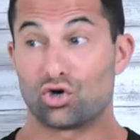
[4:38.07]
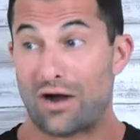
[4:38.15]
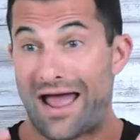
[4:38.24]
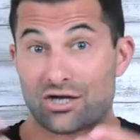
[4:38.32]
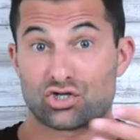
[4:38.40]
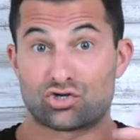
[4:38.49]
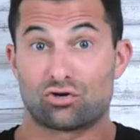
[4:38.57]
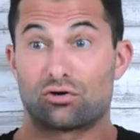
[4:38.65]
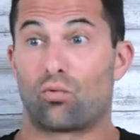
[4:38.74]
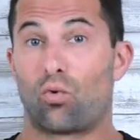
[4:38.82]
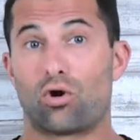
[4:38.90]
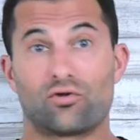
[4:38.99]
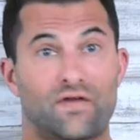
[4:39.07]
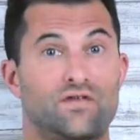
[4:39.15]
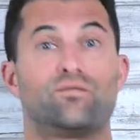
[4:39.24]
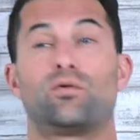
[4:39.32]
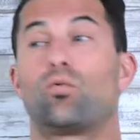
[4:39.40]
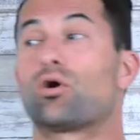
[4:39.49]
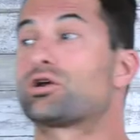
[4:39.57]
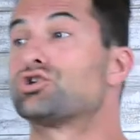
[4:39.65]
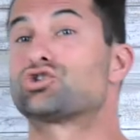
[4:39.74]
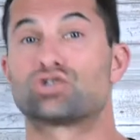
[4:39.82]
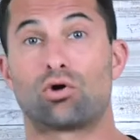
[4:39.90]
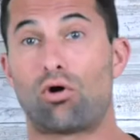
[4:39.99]
Your external world that you've been
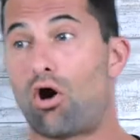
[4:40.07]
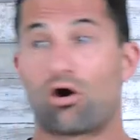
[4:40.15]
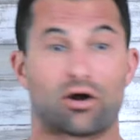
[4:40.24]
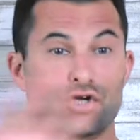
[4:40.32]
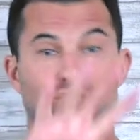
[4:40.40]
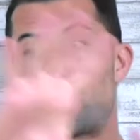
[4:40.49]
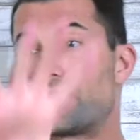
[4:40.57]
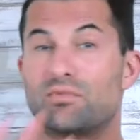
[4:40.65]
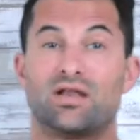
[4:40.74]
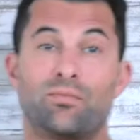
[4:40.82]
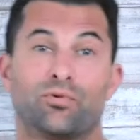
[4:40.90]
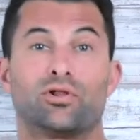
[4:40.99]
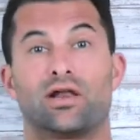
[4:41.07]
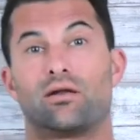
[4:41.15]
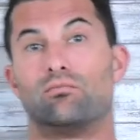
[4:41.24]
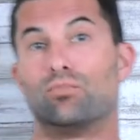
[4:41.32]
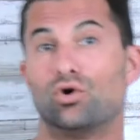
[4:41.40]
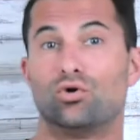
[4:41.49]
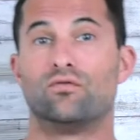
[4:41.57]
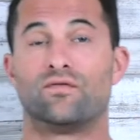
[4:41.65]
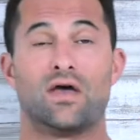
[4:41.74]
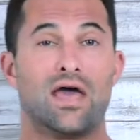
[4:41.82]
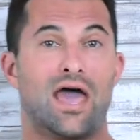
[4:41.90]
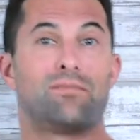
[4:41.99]
working so hard on trying to manipulate and
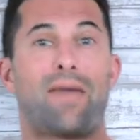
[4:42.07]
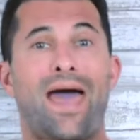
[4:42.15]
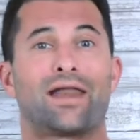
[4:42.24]
move and